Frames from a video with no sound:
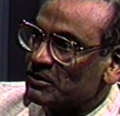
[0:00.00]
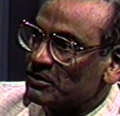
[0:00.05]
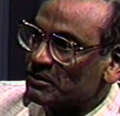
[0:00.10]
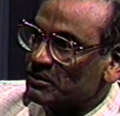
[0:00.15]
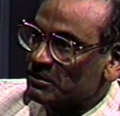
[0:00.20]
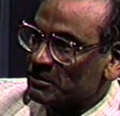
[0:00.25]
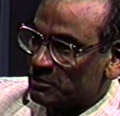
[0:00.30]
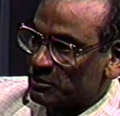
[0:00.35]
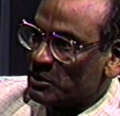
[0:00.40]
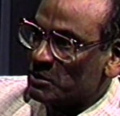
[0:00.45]

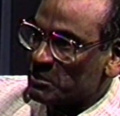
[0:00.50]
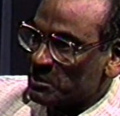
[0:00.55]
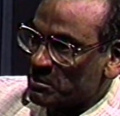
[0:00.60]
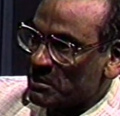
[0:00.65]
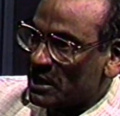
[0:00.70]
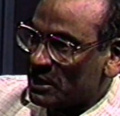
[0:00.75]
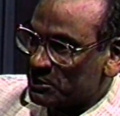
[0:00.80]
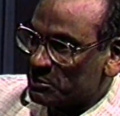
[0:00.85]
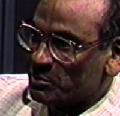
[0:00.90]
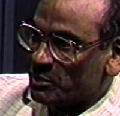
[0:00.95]
From a
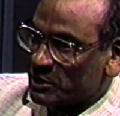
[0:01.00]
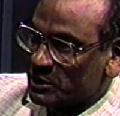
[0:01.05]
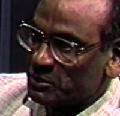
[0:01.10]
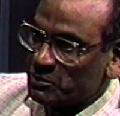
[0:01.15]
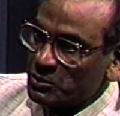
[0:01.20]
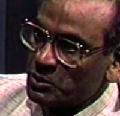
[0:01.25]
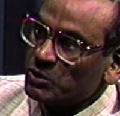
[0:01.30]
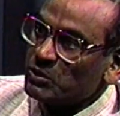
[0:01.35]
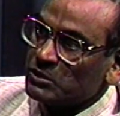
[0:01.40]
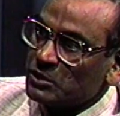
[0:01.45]
man's point of
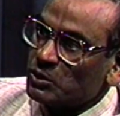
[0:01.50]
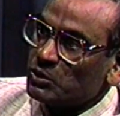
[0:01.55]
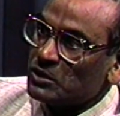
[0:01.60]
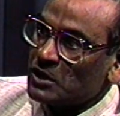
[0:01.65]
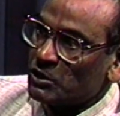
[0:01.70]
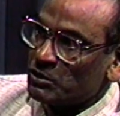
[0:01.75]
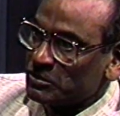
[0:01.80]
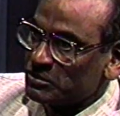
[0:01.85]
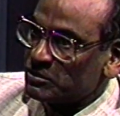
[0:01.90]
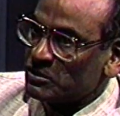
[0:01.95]
view, no
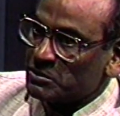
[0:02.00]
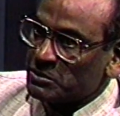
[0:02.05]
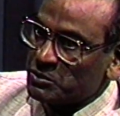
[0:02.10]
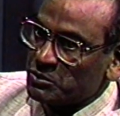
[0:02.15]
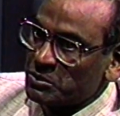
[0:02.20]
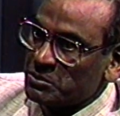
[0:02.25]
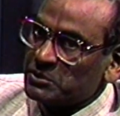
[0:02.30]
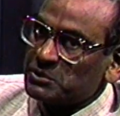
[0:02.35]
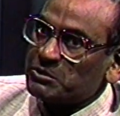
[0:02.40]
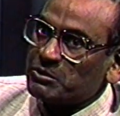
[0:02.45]
doubt from a
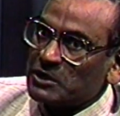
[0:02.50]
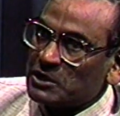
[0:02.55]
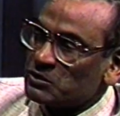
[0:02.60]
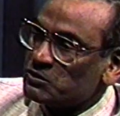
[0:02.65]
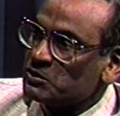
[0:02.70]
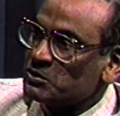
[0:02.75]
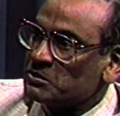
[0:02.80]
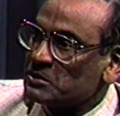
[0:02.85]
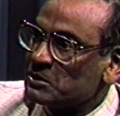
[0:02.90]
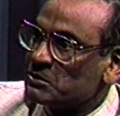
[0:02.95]
woman's point of
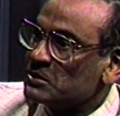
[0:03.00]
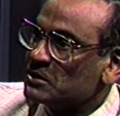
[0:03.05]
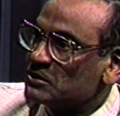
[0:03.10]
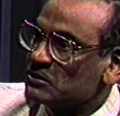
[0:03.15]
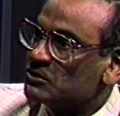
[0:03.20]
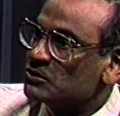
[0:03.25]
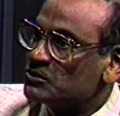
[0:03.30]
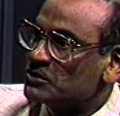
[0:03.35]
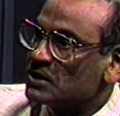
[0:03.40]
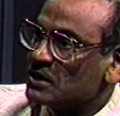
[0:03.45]
view, maybe
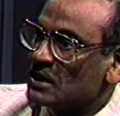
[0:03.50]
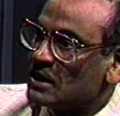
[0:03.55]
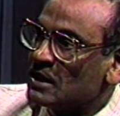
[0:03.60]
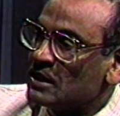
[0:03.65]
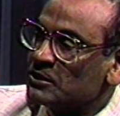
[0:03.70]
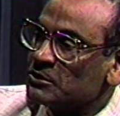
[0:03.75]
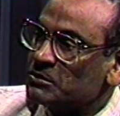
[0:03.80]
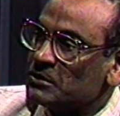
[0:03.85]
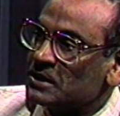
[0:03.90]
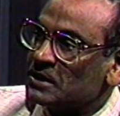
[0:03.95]
choosing a
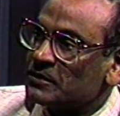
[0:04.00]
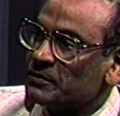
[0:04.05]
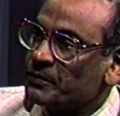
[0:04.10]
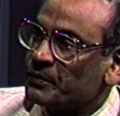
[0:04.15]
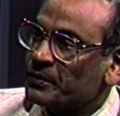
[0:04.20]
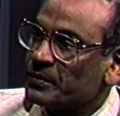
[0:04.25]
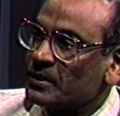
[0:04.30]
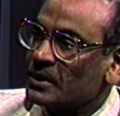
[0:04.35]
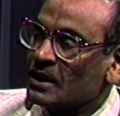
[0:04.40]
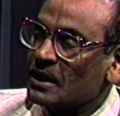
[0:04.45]
husband.
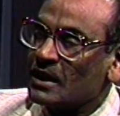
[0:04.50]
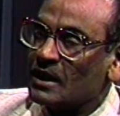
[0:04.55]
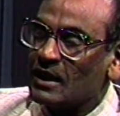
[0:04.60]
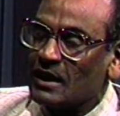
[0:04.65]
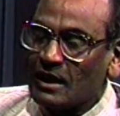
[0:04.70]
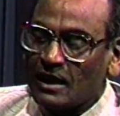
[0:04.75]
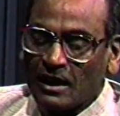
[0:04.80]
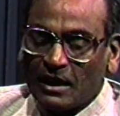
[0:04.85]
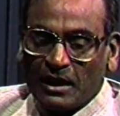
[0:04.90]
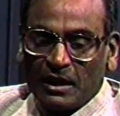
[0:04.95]

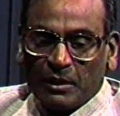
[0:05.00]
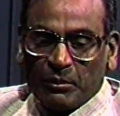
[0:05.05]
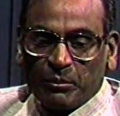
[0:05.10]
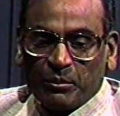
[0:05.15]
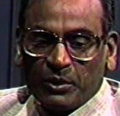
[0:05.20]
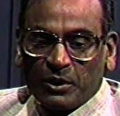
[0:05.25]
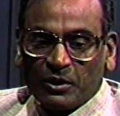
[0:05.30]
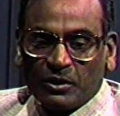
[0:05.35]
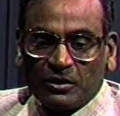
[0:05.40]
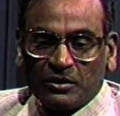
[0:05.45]

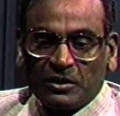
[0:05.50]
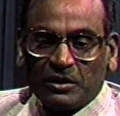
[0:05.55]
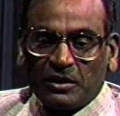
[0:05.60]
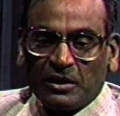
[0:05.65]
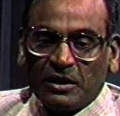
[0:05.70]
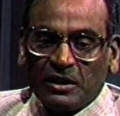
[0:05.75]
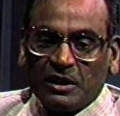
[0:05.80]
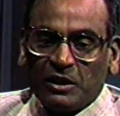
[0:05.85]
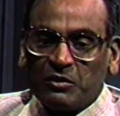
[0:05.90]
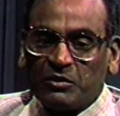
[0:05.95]
Because at
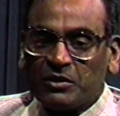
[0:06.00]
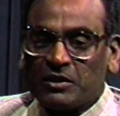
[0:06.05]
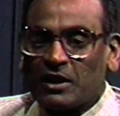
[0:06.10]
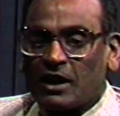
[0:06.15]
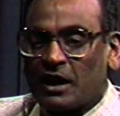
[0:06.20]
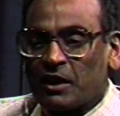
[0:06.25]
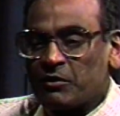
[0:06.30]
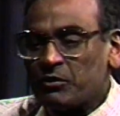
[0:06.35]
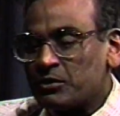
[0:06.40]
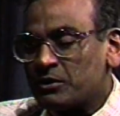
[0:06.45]
any given
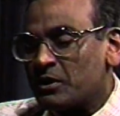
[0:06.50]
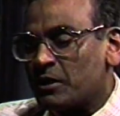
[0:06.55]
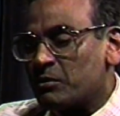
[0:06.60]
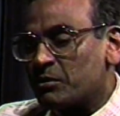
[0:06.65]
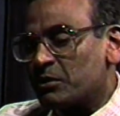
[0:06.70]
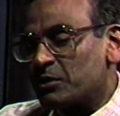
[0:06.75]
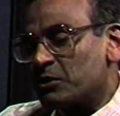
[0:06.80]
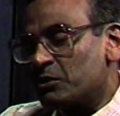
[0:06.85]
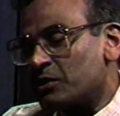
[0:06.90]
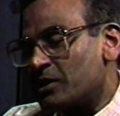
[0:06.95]
time, for
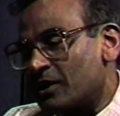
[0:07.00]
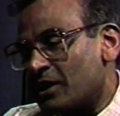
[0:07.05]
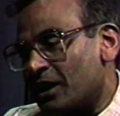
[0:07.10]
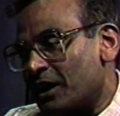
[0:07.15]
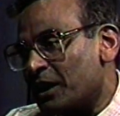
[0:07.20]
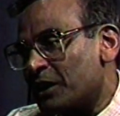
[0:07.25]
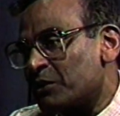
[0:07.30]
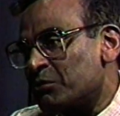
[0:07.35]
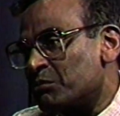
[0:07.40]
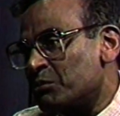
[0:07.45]
example, you and
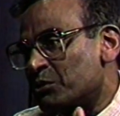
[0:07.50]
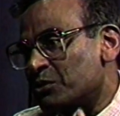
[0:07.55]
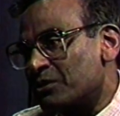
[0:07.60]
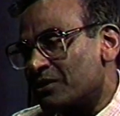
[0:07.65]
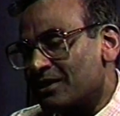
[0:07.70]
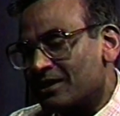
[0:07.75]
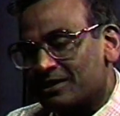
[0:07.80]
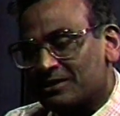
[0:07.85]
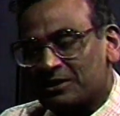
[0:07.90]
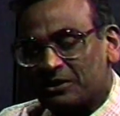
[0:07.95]
I are more
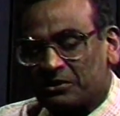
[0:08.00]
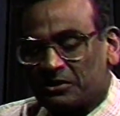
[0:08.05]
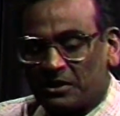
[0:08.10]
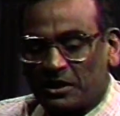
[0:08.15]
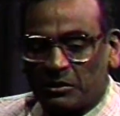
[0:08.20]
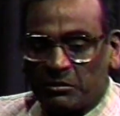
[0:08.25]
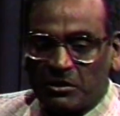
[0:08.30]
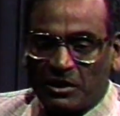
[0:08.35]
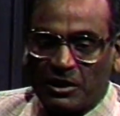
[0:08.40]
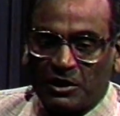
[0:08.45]
or less the
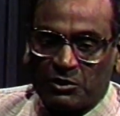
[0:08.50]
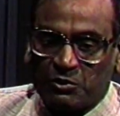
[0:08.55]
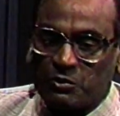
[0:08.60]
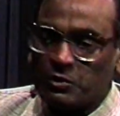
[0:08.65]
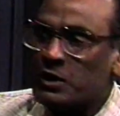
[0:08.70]
same age.